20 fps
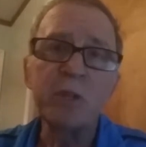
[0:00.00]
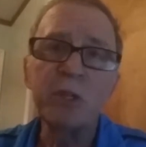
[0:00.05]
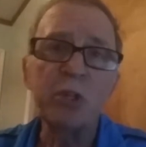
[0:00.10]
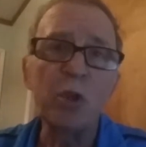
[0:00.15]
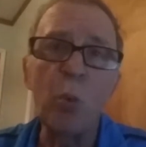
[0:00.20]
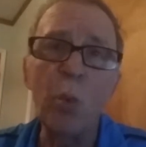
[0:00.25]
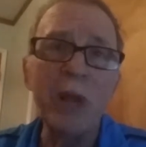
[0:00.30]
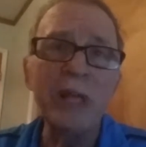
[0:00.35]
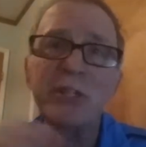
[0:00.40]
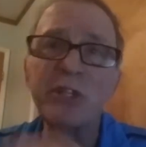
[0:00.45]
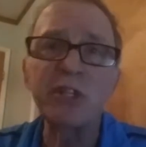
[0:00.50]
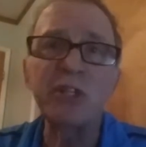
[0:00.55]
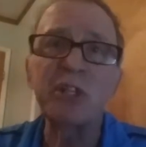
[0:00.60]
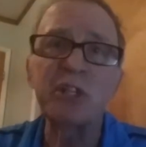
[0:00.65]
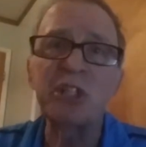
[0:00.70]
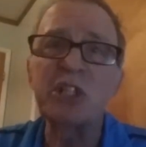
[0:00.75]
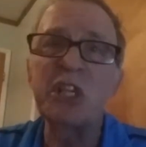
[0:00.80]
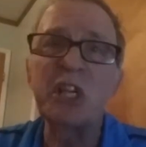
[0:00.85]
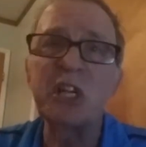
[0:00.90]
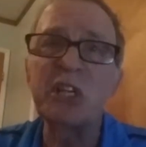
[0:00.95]
the wages
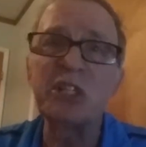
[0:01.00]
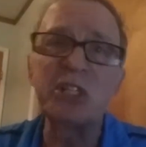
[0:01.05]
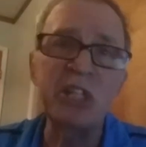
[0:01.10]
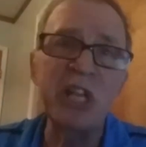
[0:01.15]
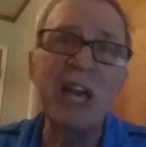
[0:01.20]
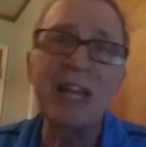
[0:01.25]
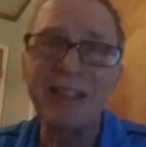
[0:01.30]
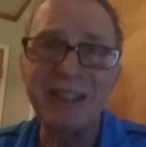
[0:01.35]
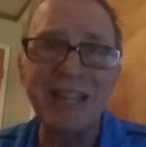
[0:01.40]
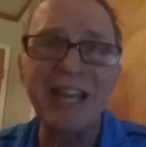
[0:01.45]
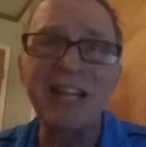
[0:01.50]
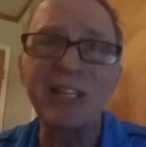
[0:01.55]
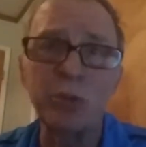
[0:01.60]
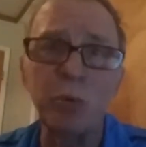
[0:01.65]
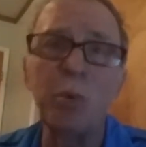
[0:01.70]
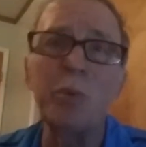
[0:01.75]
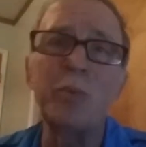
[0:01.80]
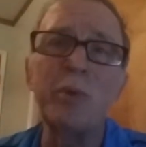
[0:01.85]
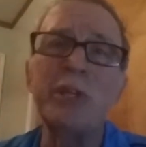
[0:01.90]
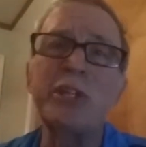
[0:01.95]
of sin is death. That's
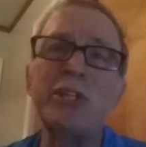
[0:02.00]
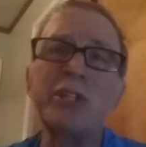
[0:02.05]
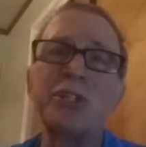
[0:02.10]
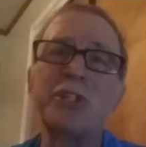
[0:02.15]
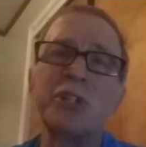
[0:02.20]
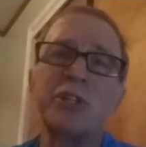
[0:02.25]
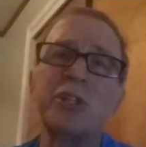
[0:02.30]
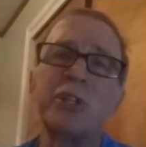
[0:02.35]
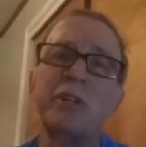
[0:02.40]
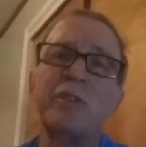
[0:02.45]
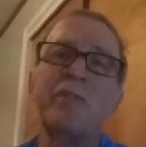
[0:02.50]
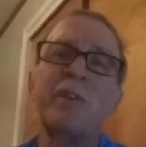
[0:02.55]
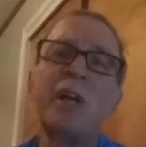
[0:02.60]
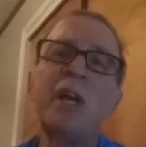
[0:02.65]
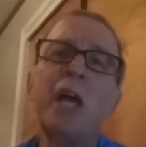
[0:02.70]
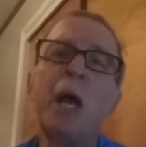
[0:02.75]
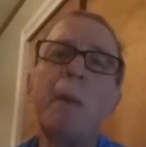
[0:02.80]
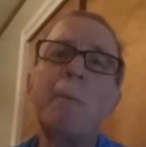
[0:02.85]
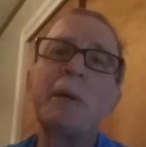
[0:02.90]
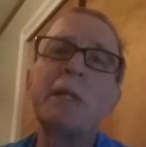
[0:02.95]
what we deserve.
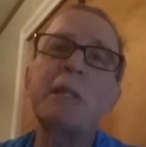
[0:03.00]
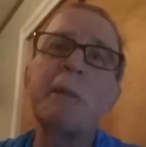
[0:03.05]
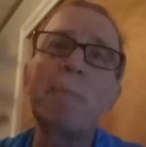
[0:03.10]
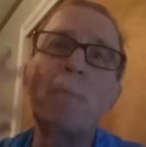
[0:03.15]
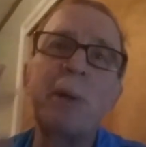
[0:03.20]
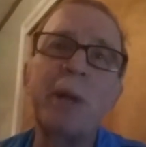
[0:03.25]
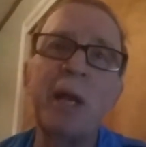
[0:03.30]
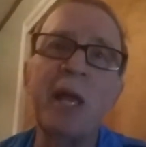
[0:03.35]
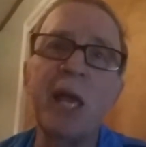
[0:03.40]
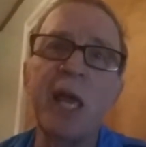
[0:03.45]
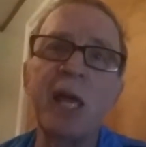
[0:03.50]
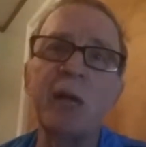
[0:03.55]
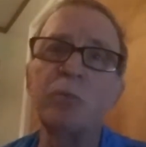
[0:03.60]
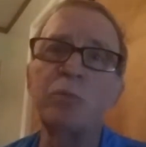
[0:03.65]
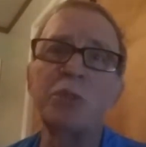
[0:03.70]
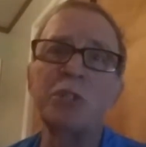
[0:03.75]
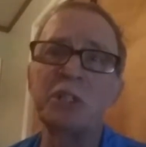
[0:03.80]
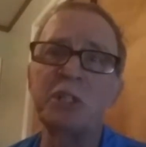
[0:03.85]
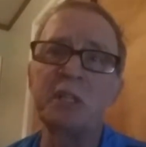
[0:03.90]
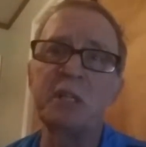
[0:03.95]
But the plan
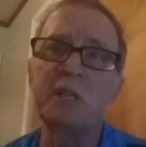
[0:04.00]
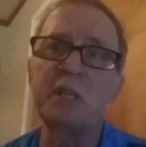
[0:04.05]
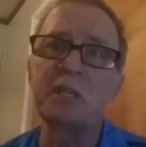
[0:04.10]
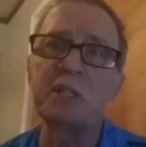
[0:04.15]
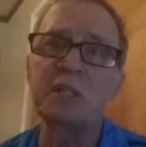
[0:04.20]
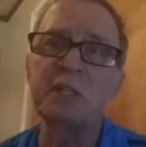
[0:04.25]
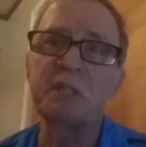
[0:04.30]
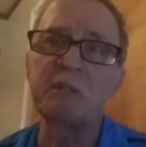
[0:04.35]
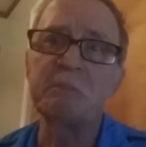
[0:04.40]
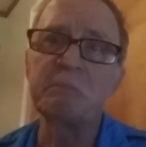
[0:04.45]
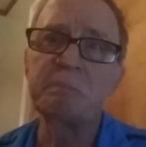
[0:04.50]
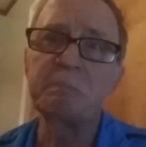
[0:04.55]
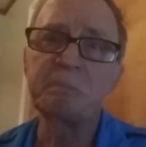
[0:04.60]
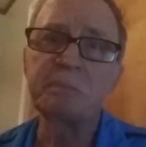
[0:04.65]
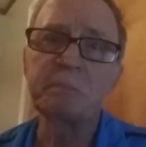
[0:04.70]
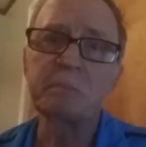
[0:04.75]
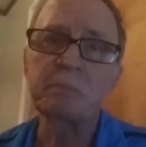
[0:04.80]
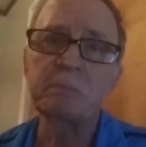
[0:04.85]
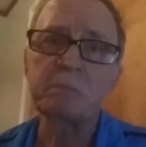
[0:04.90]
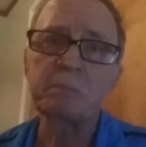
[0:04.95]
was this.
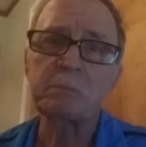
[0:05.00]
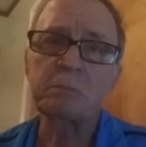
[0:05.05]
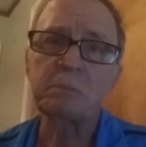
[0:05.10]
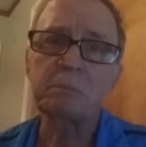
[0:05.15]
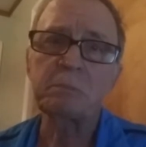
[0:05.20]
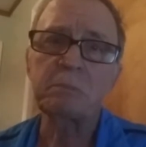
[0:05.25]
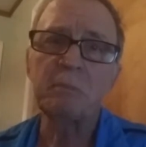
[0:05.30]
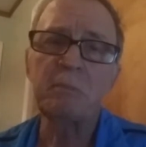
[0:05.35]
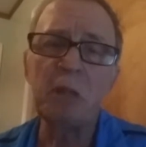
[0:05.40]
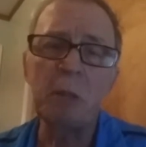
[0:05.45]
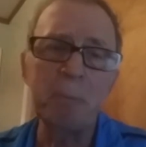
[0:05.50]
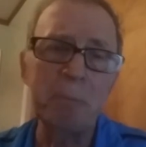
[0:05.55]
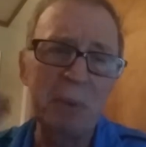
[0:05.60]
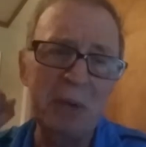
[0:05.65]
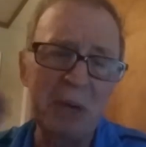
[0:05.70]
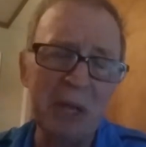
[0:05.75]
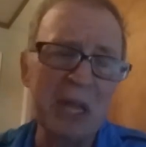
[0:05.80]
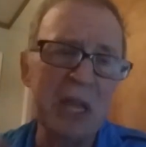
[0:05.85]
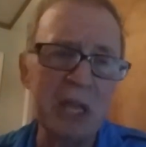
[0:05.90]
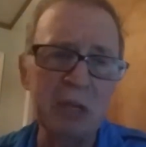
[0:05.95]
The
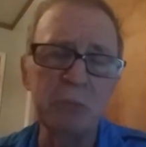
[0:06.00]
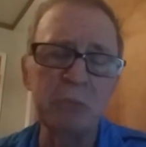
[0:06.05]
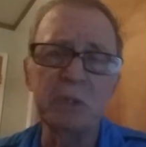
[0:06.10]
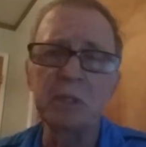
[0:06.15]
plan